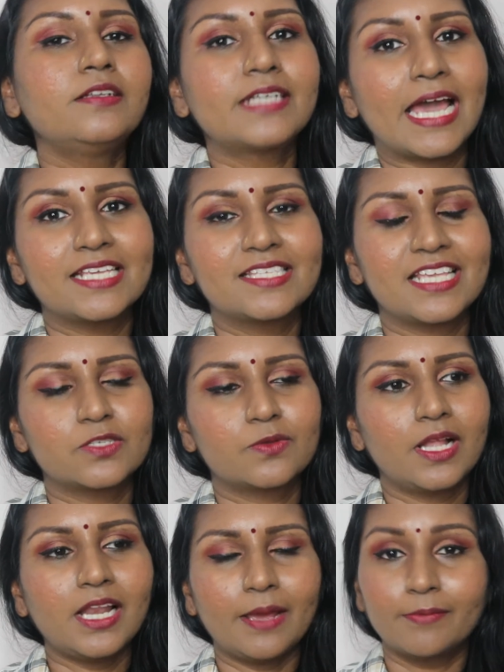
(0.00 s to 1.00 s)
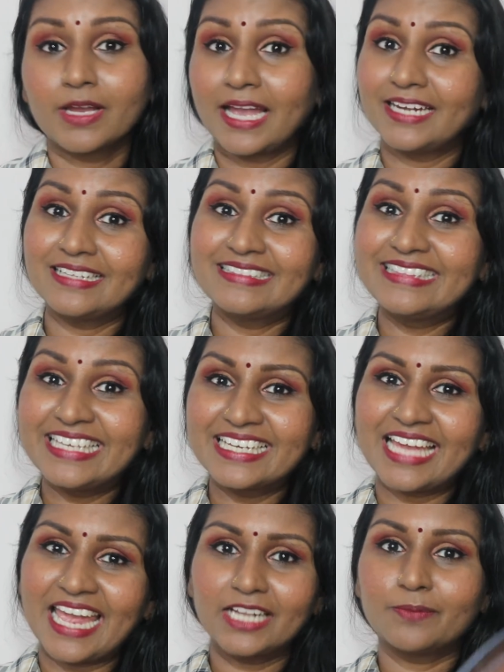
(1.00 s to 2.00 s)
thighs as well i'm kind of thick
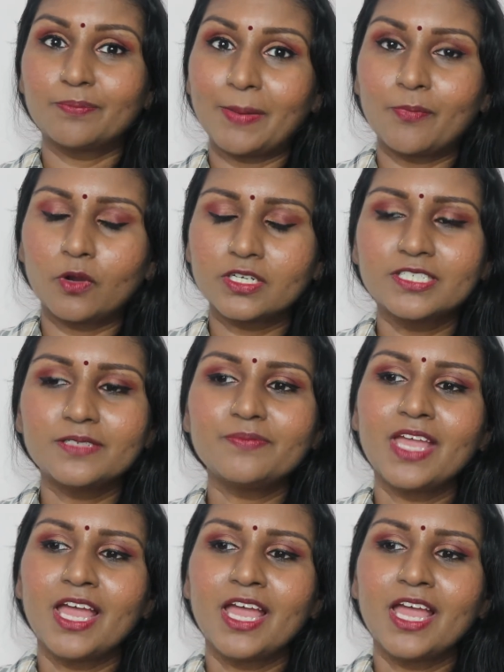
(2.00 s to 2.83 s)
at my bottom